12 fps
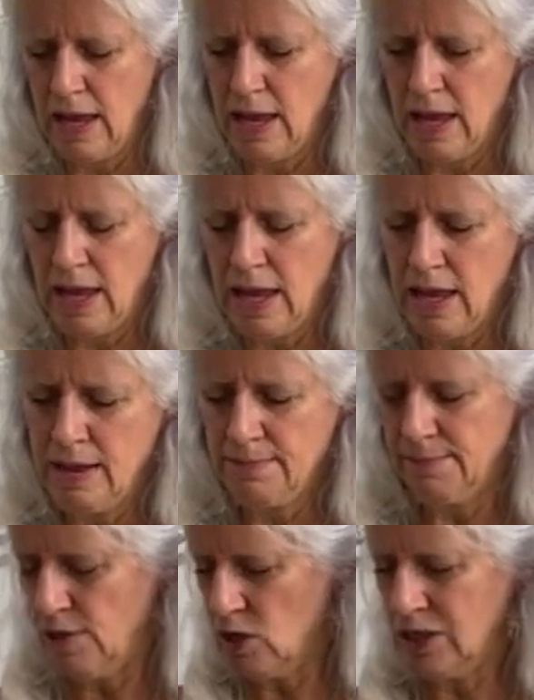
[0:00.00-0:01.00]
And
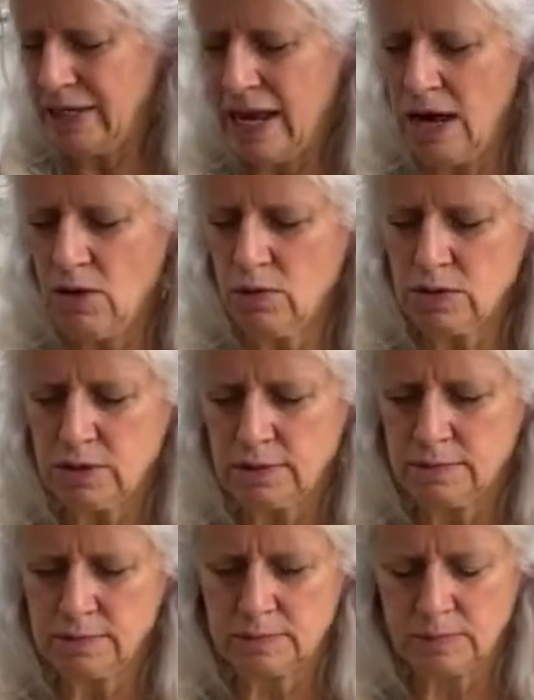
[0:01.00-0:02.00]
pull it out.
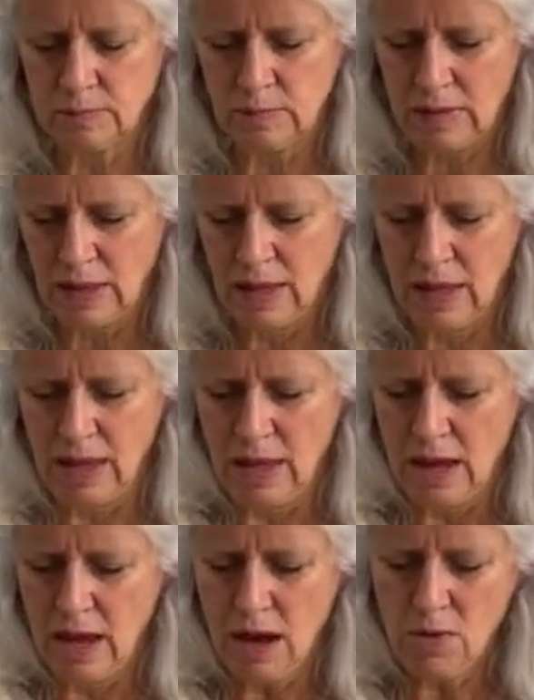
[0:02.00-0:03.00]

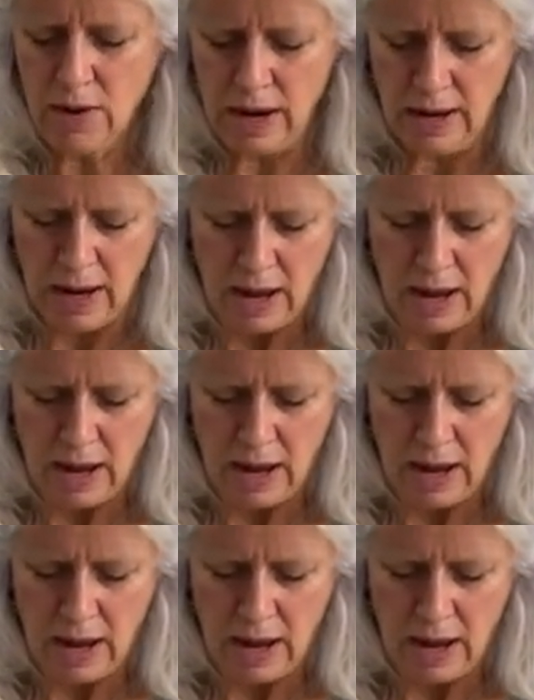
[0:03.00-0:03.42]
Okay,